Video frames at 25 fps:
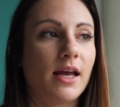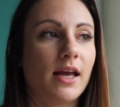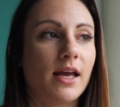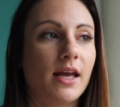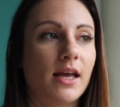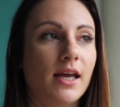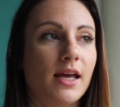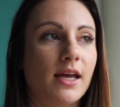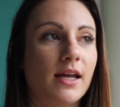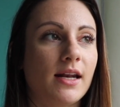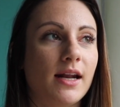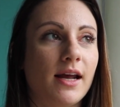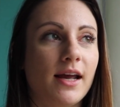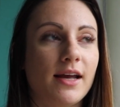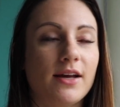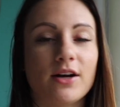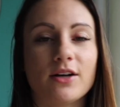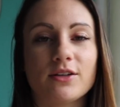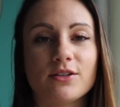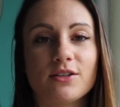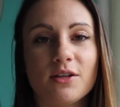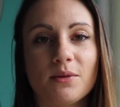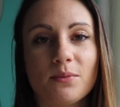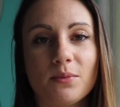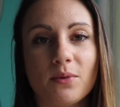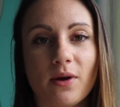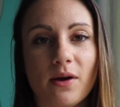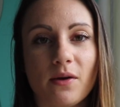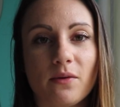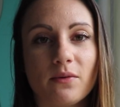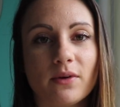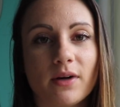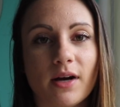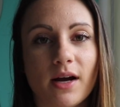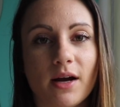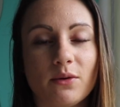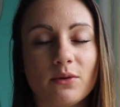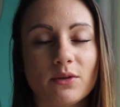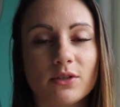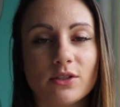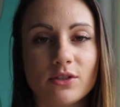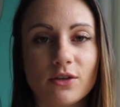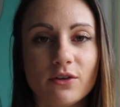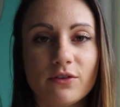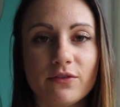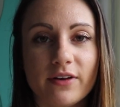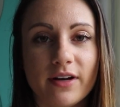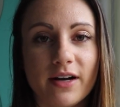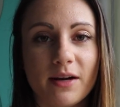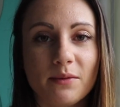And I got to the point where I was
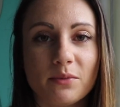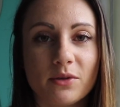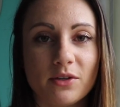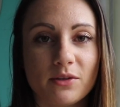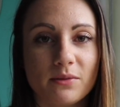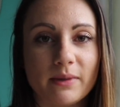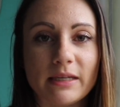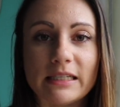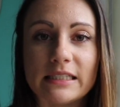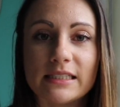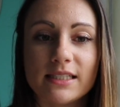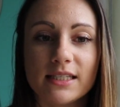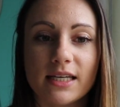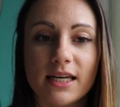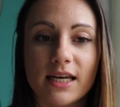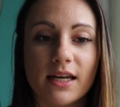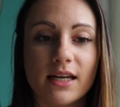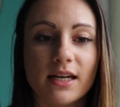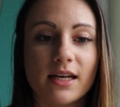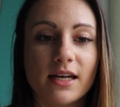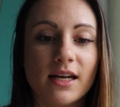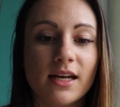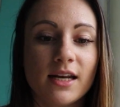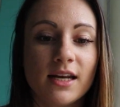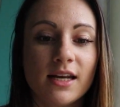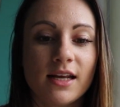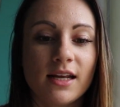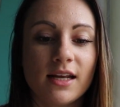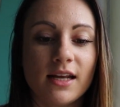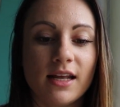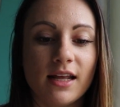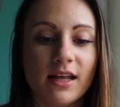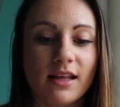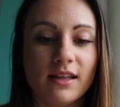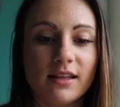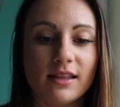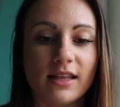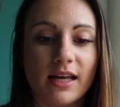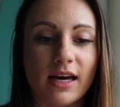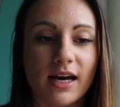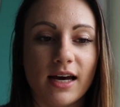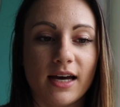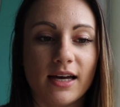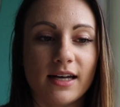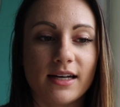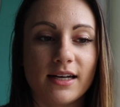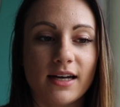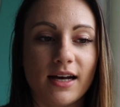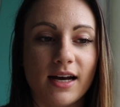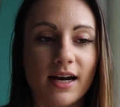so fed up with my skin
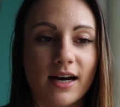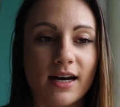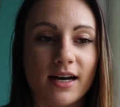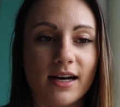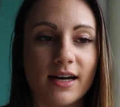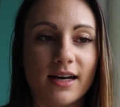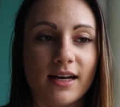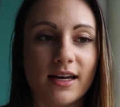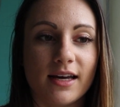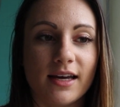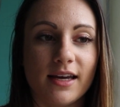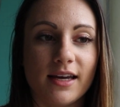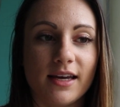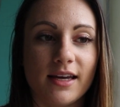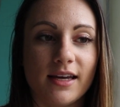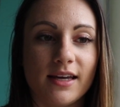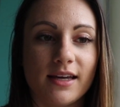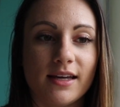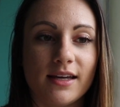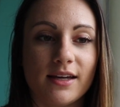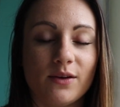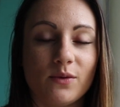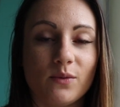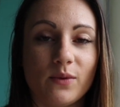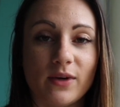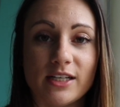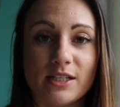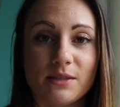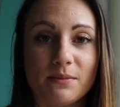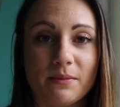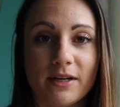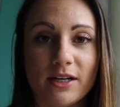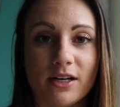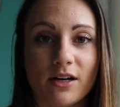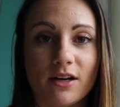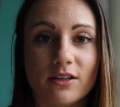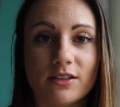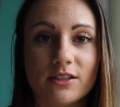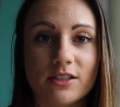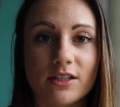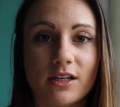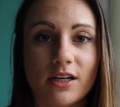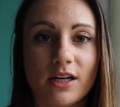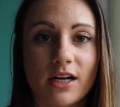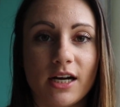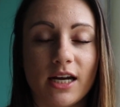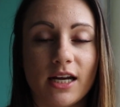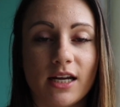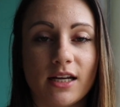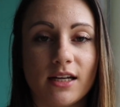that I went to my
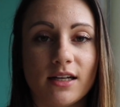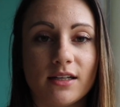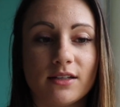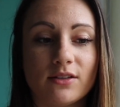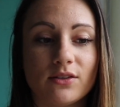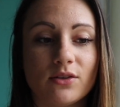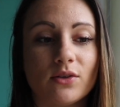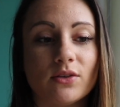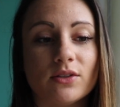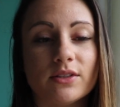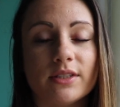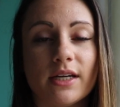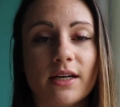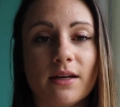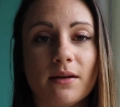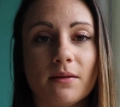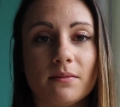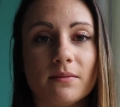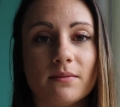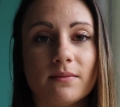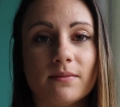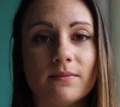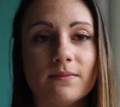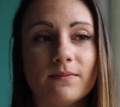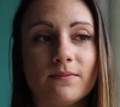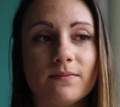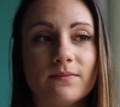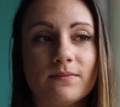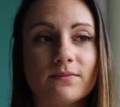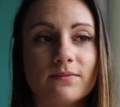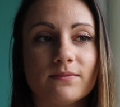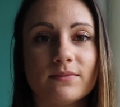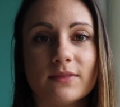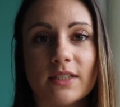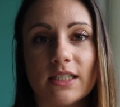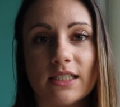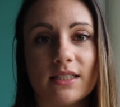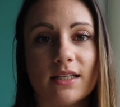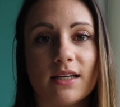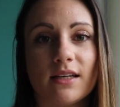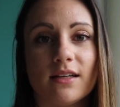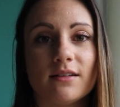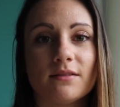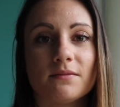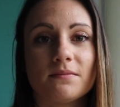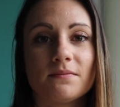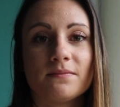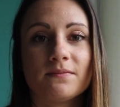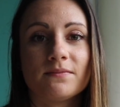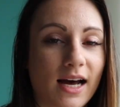doctor and told him,
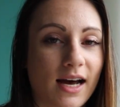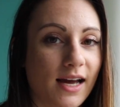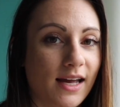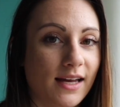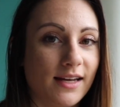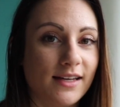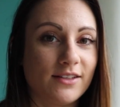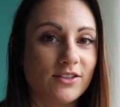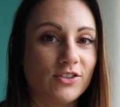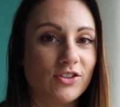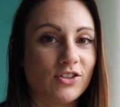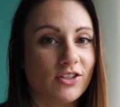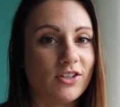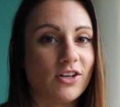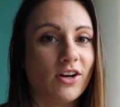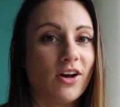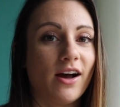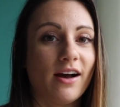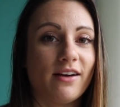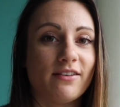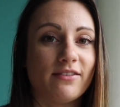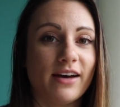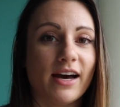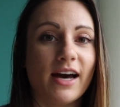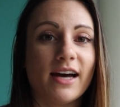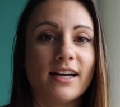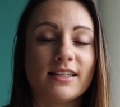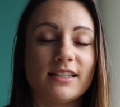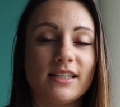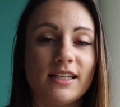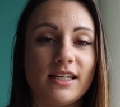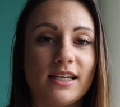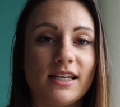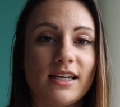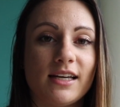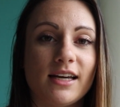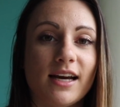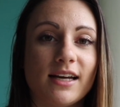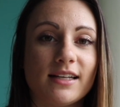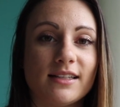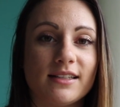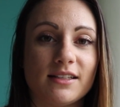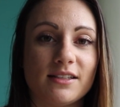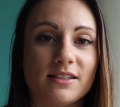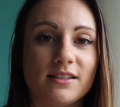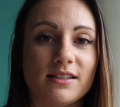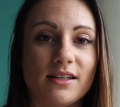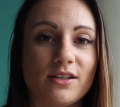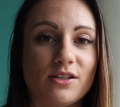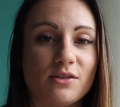listen, I should not have acne at
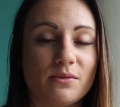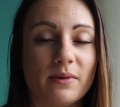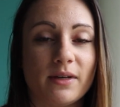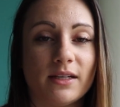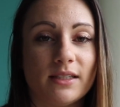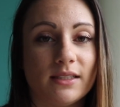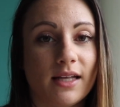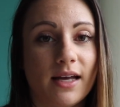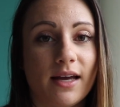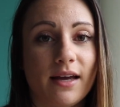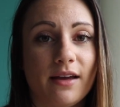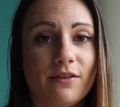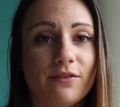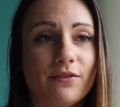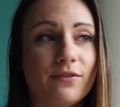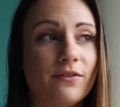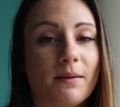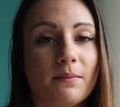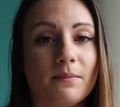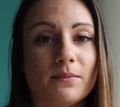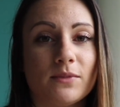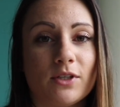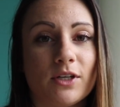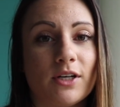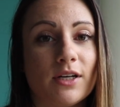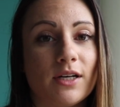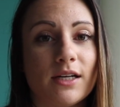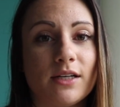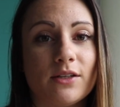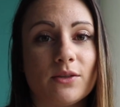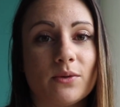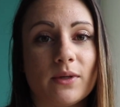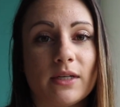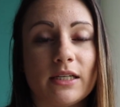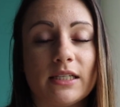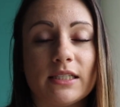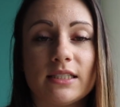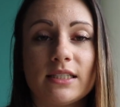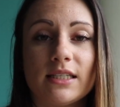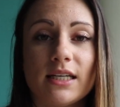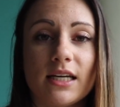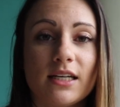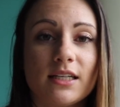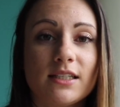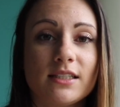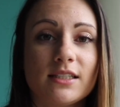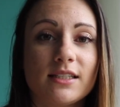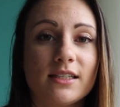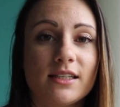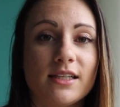this stage of my life. I'm turning
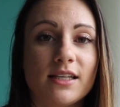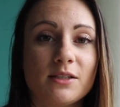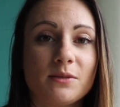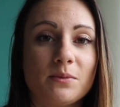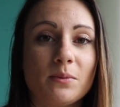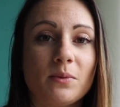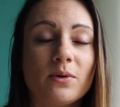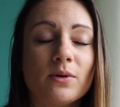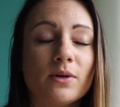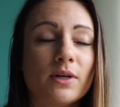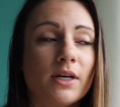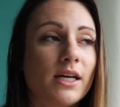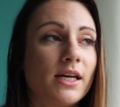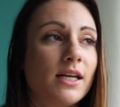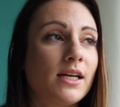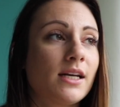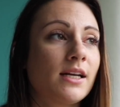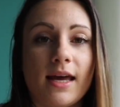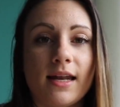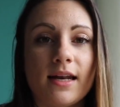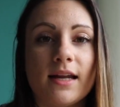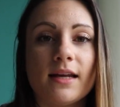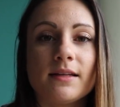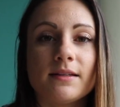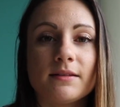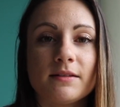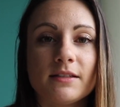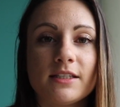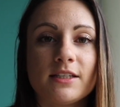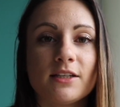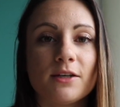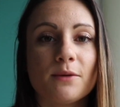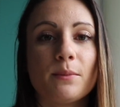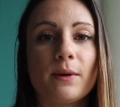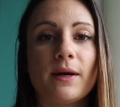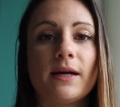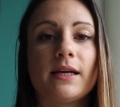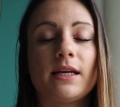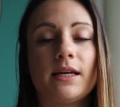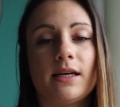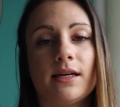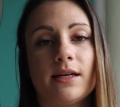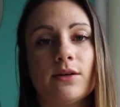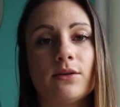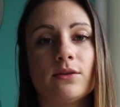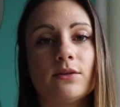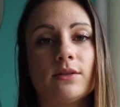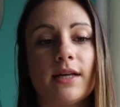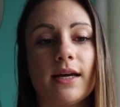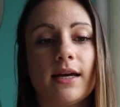26 at this point, and I'm still breaking
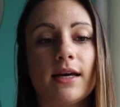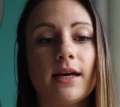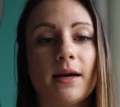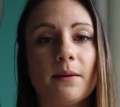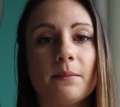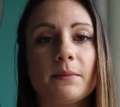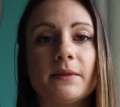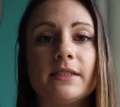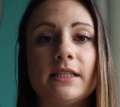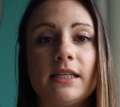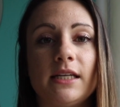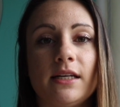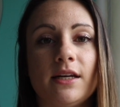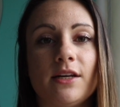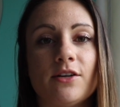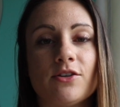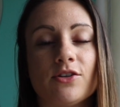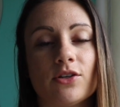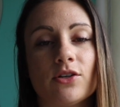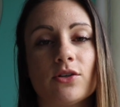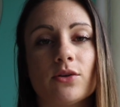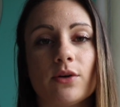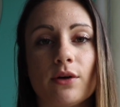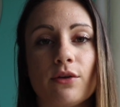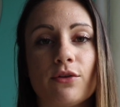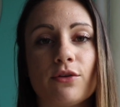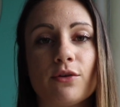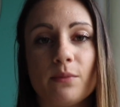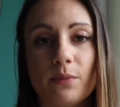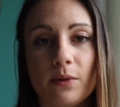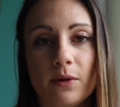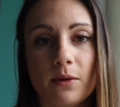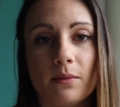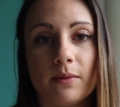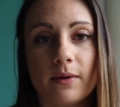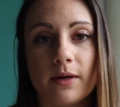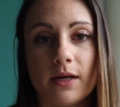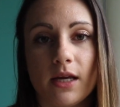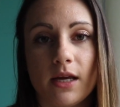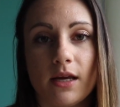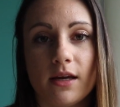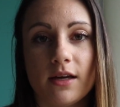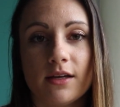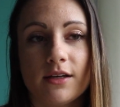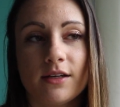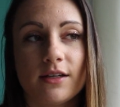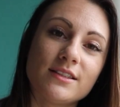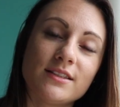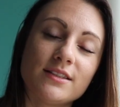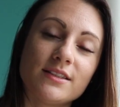out like I'm a teenager going through puberty.
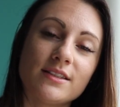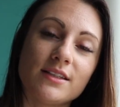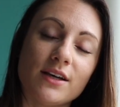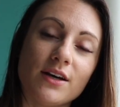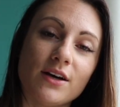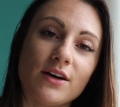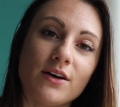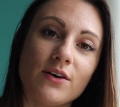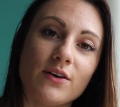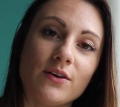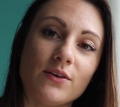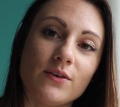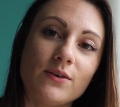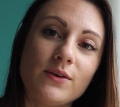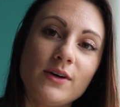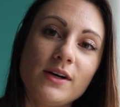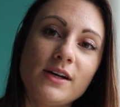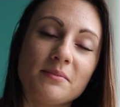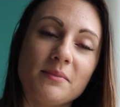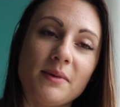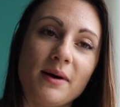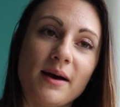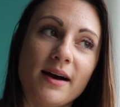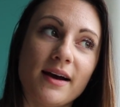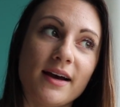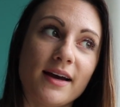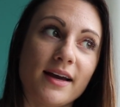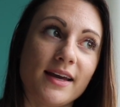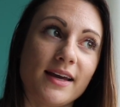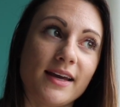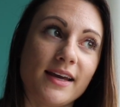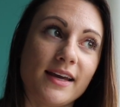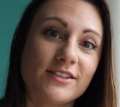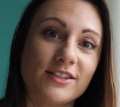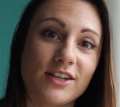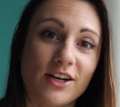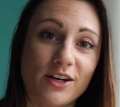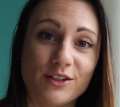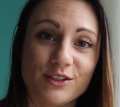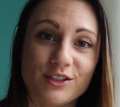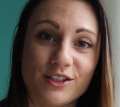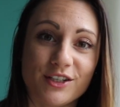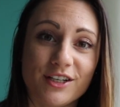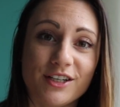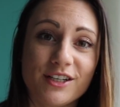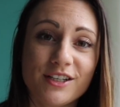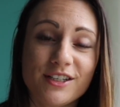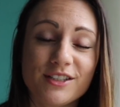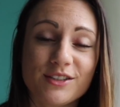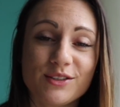So my
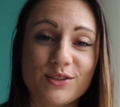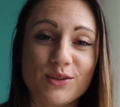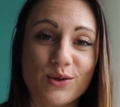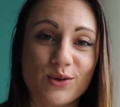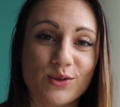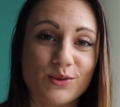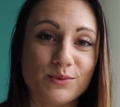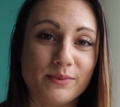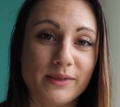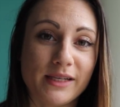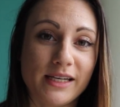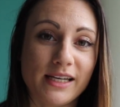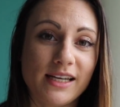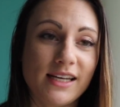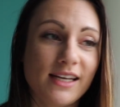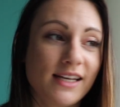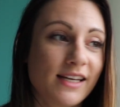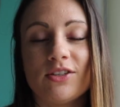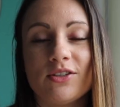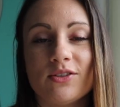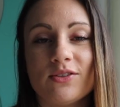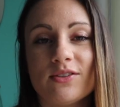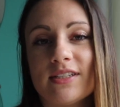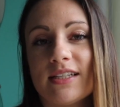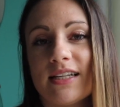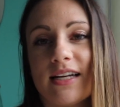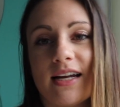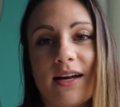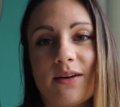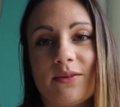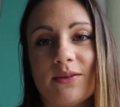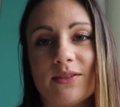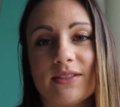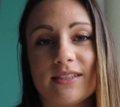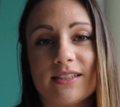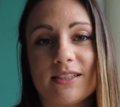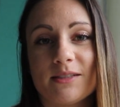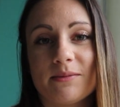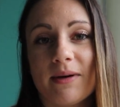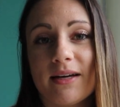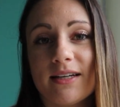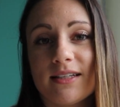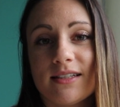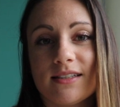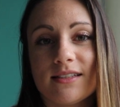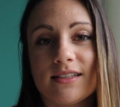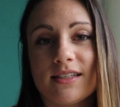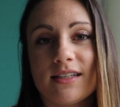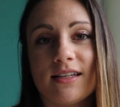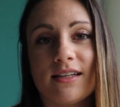doctor told me news that I was
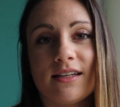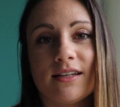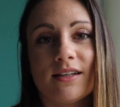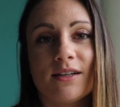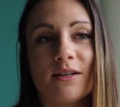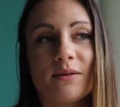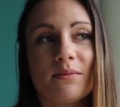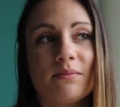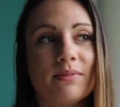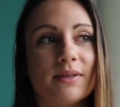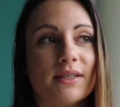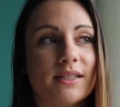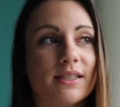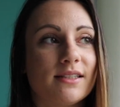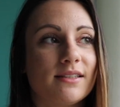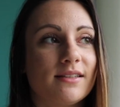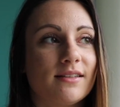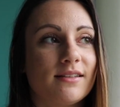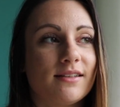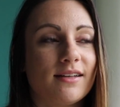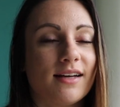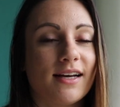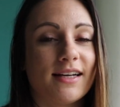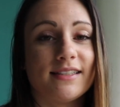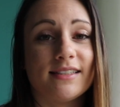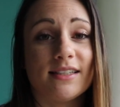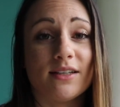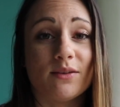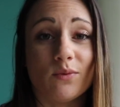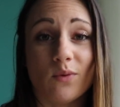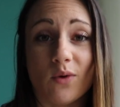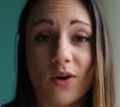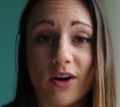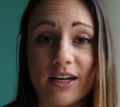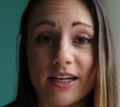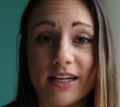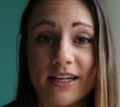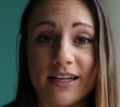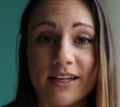expecting to hear, but I didn't want to